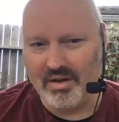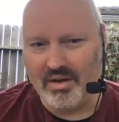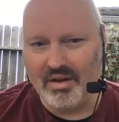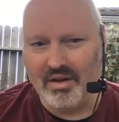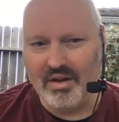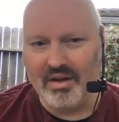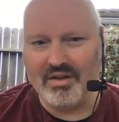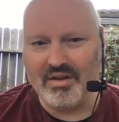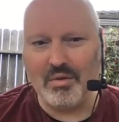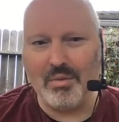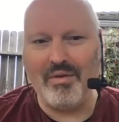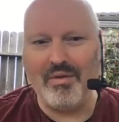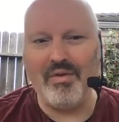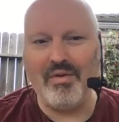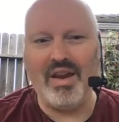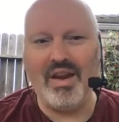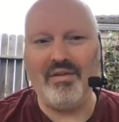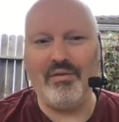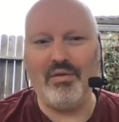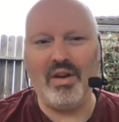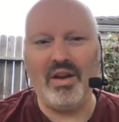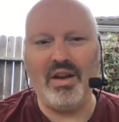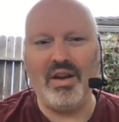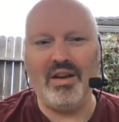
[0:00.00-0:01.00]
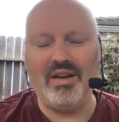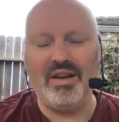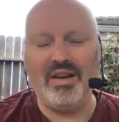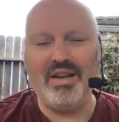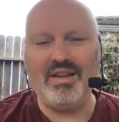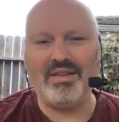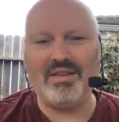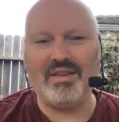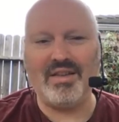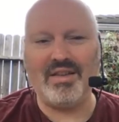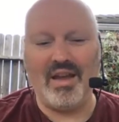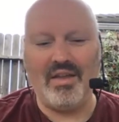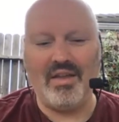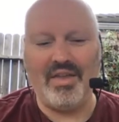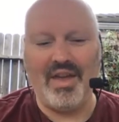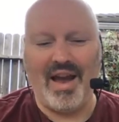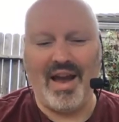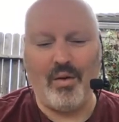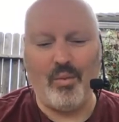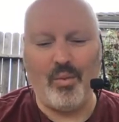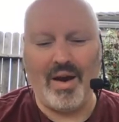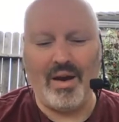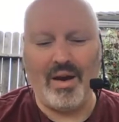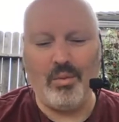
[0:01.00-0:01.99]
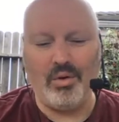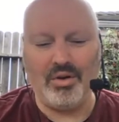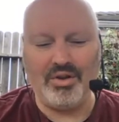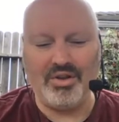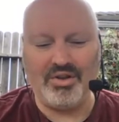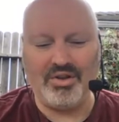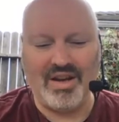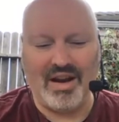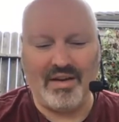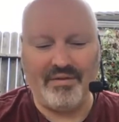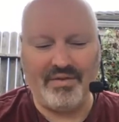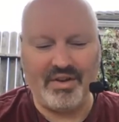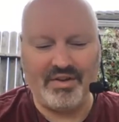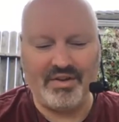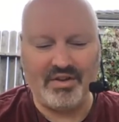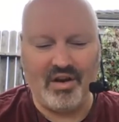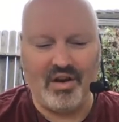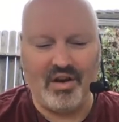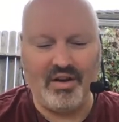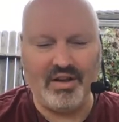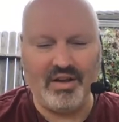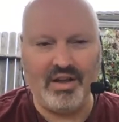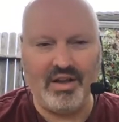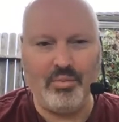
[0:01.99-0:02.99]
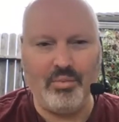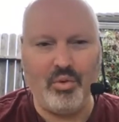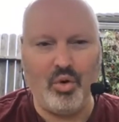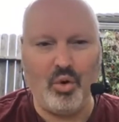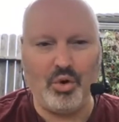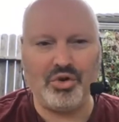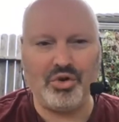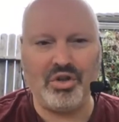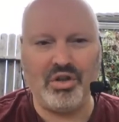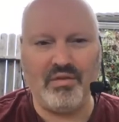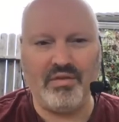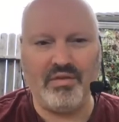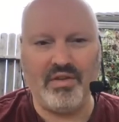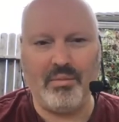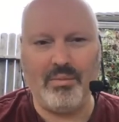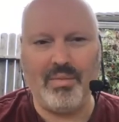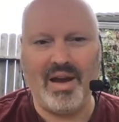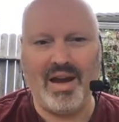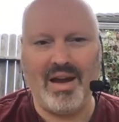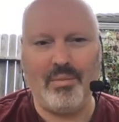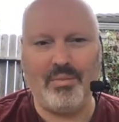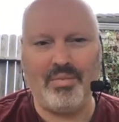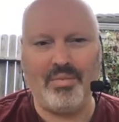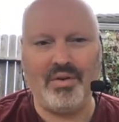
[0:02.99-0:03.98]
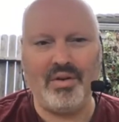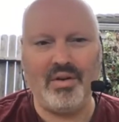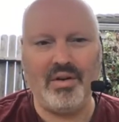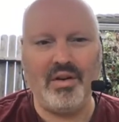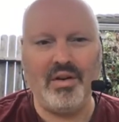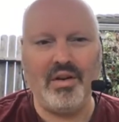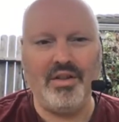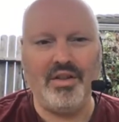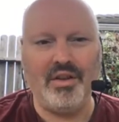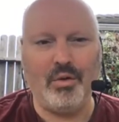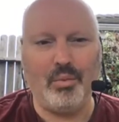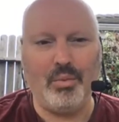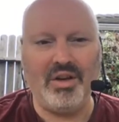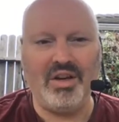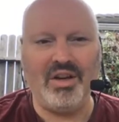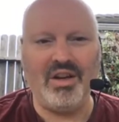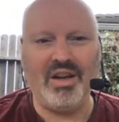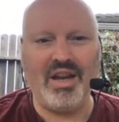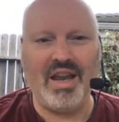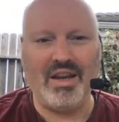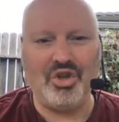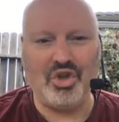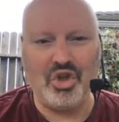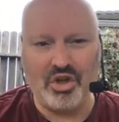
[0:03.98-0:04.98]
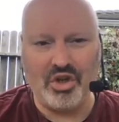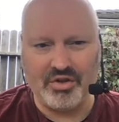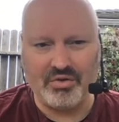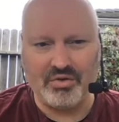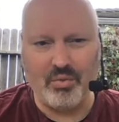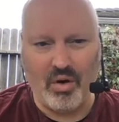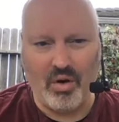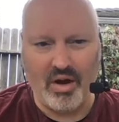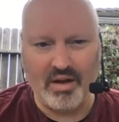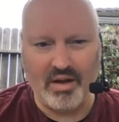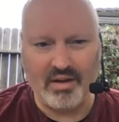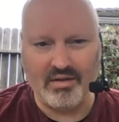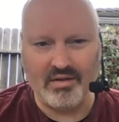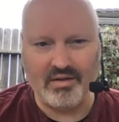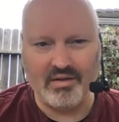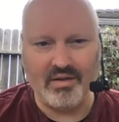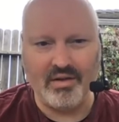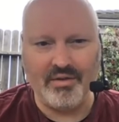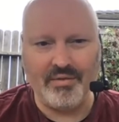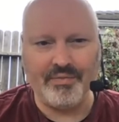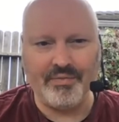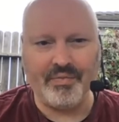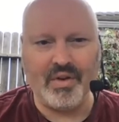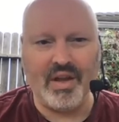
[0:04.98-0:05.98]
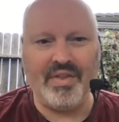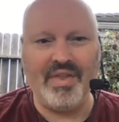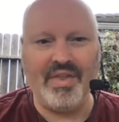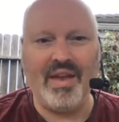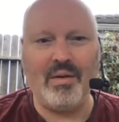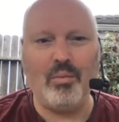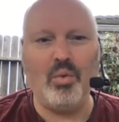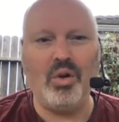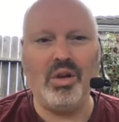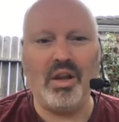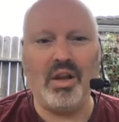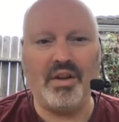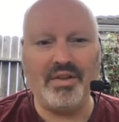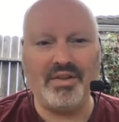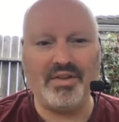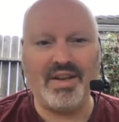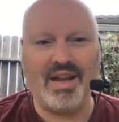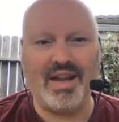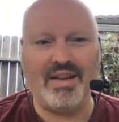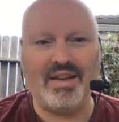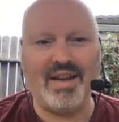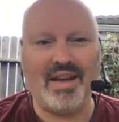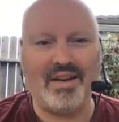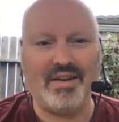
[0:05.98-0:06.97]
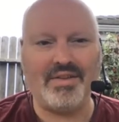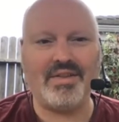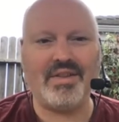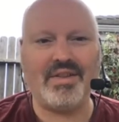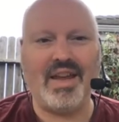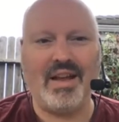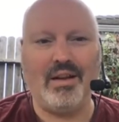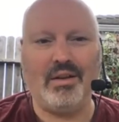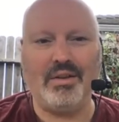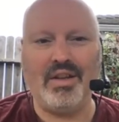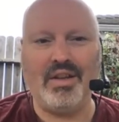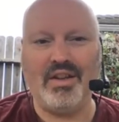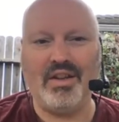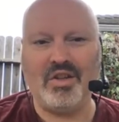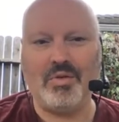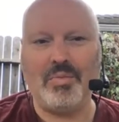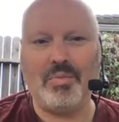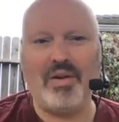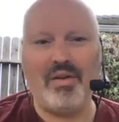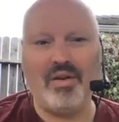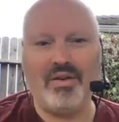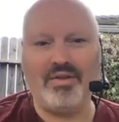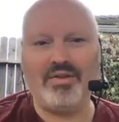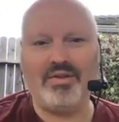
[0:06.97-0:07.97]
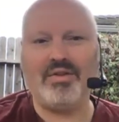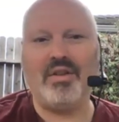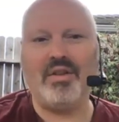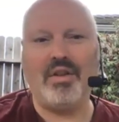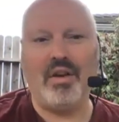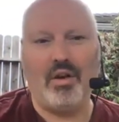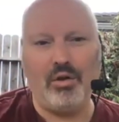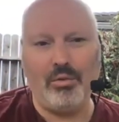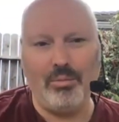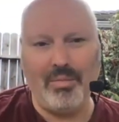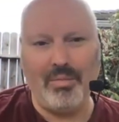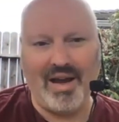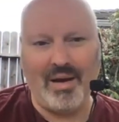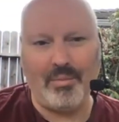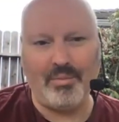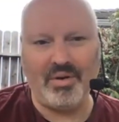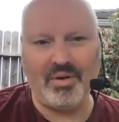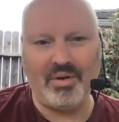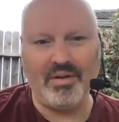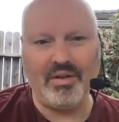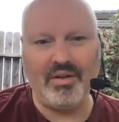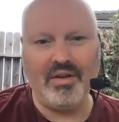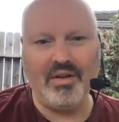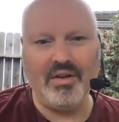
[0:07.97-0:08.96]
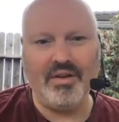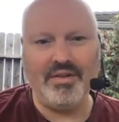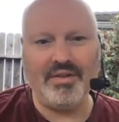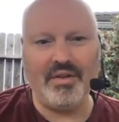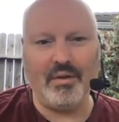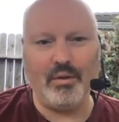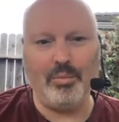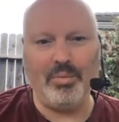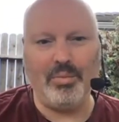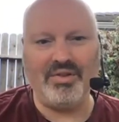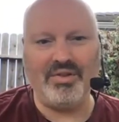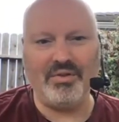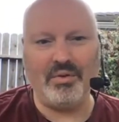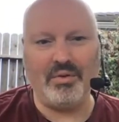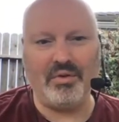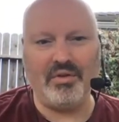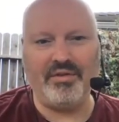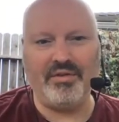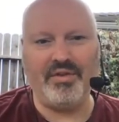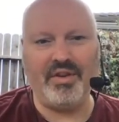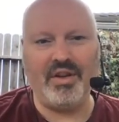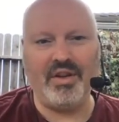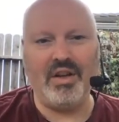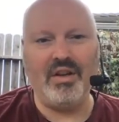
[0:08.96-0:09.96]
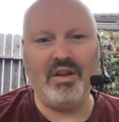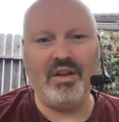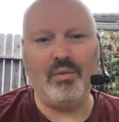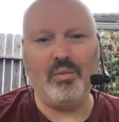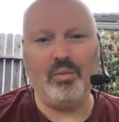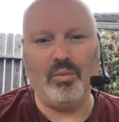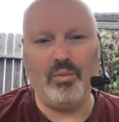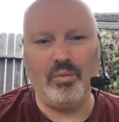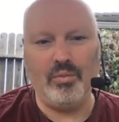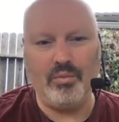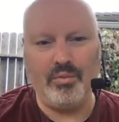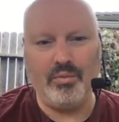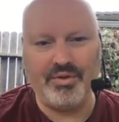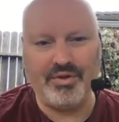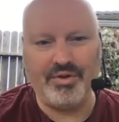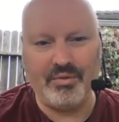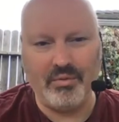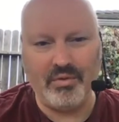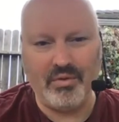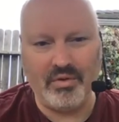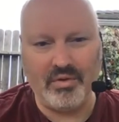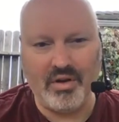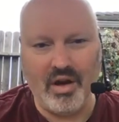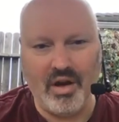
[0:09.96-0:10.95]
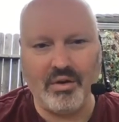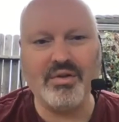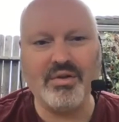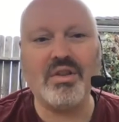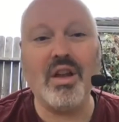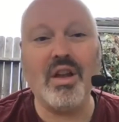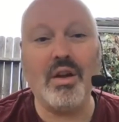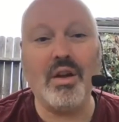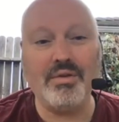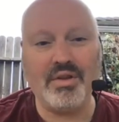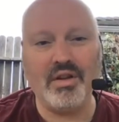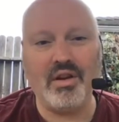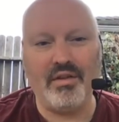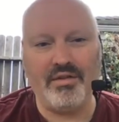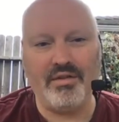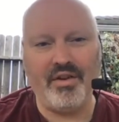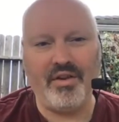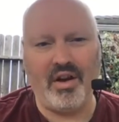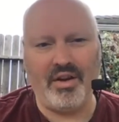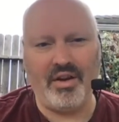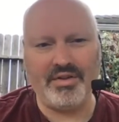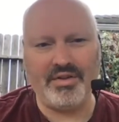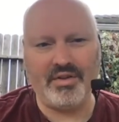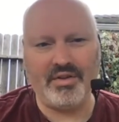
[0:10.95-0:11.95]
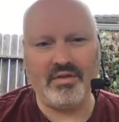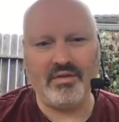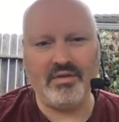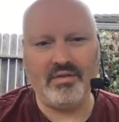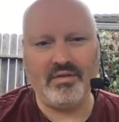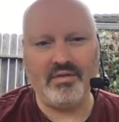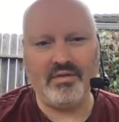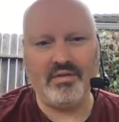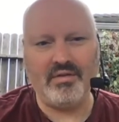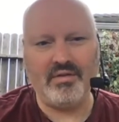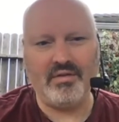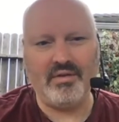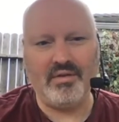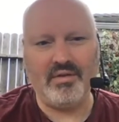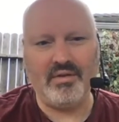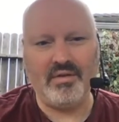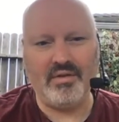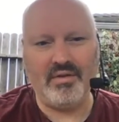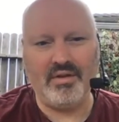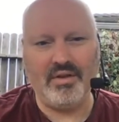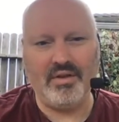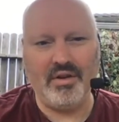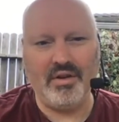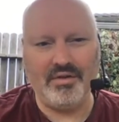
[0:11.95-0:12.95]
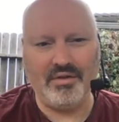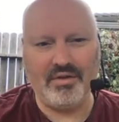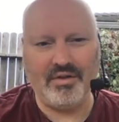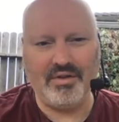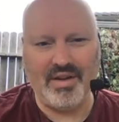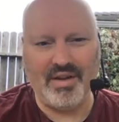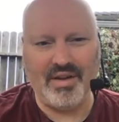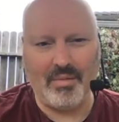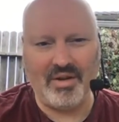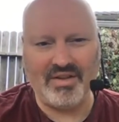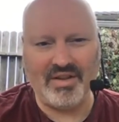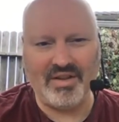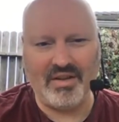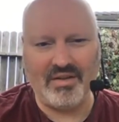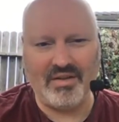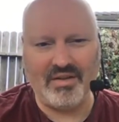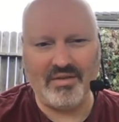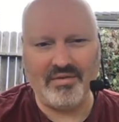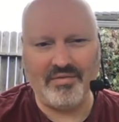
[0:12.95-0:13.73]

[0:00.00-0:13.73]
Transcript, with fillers: So if, if at least that that way we'll just have this tiny portion of the map that we can get just right, and then we'll understand how to scale the experience to the whole map. So it'll be sort of go slow to go fast. You know, does that make uh, sense?